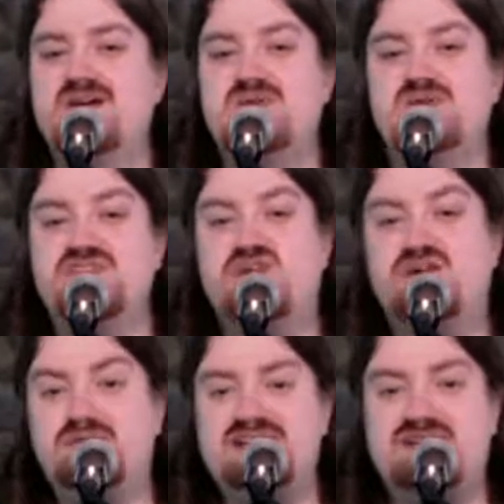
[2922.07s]
Well,
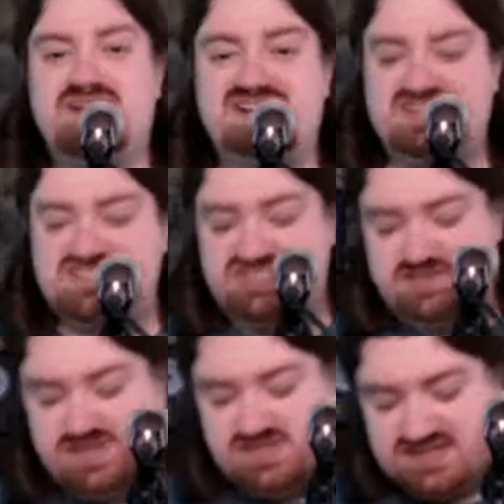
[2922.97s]
normally when I listen to
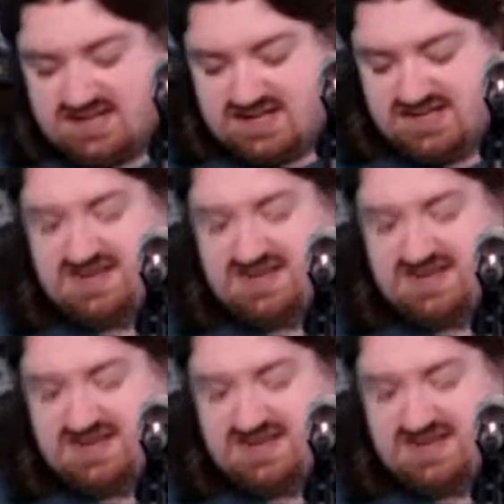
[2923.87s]
music,